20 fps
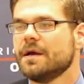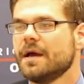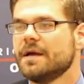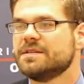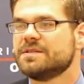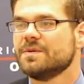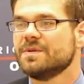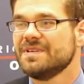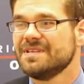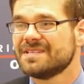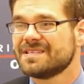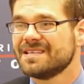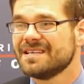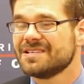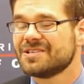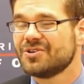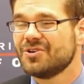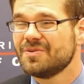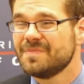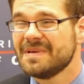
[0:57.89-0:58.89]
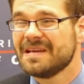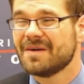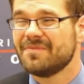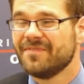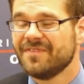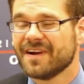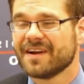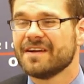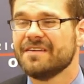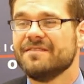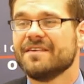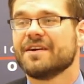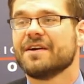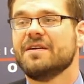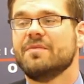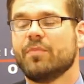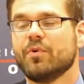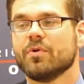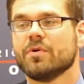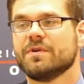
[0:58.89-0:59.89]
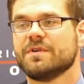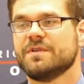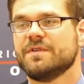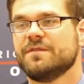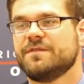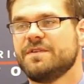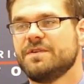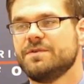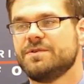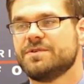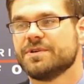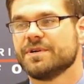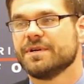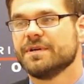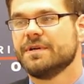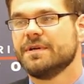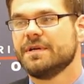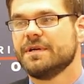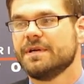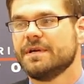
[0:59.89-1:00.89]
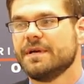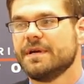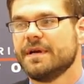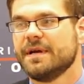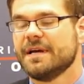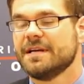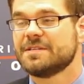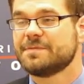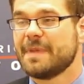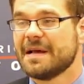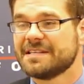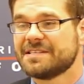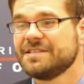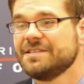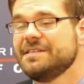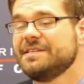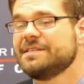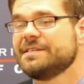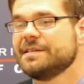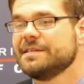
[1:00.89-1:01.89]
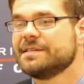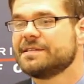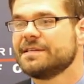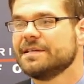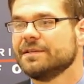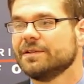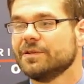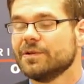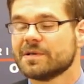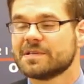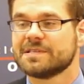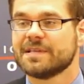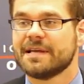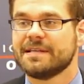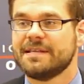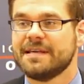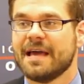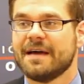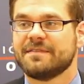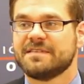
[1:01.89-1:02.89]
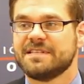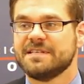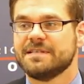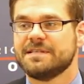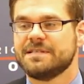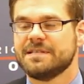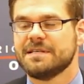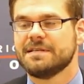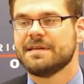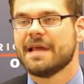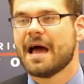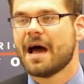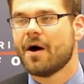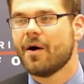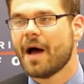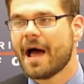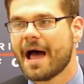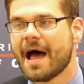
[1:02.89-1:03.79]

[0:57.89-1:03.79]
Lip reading: And so these things could become very, very important in the future, especially since it looks like the FCC now